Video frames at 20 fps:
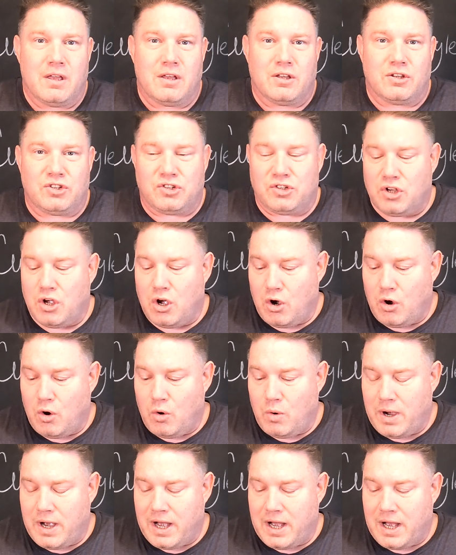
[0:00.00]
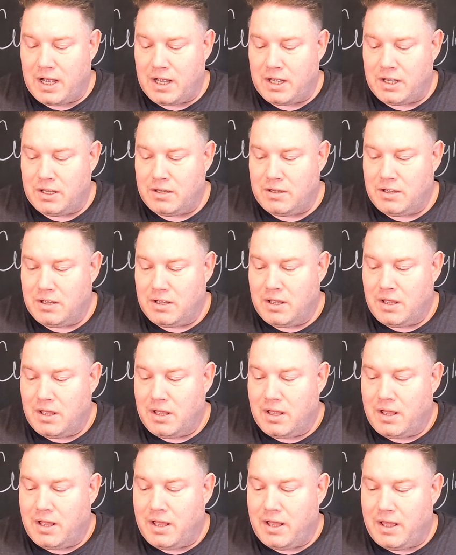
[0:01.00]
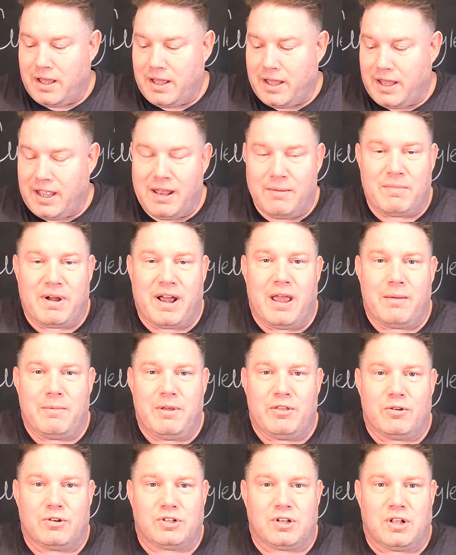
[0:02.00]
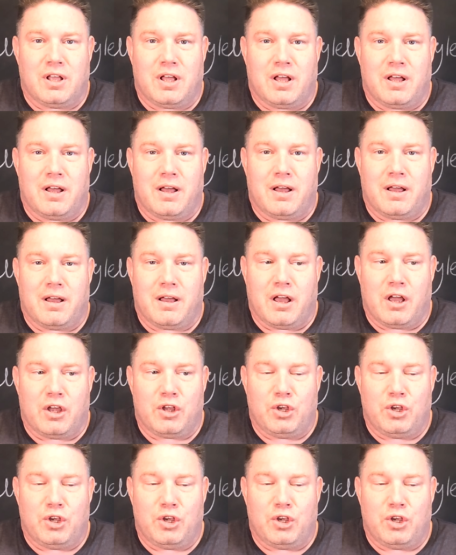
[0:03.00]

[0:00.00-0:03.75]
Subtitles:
So in Miami there's a